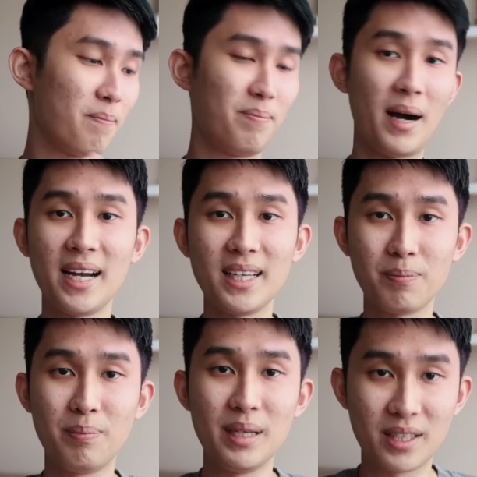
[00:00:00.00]
buy
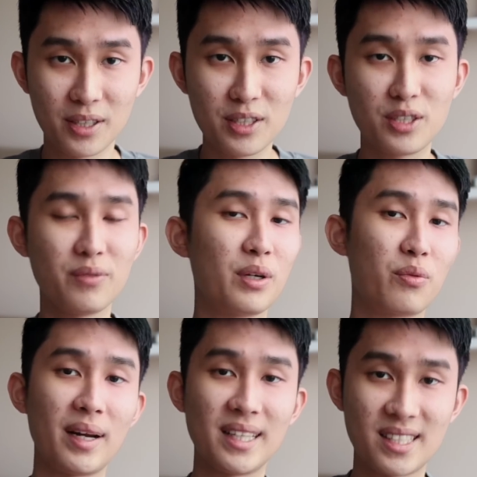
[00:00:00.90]
it because of the
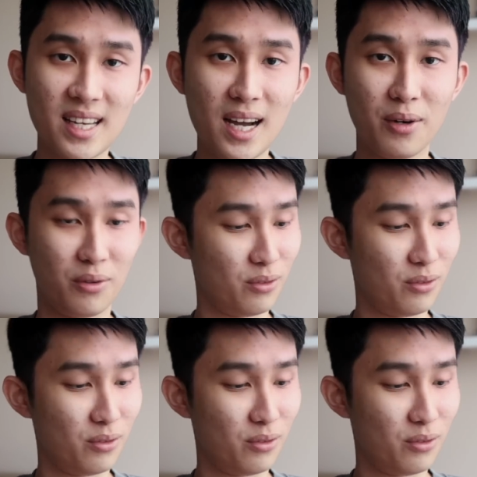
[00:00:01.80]
great sound,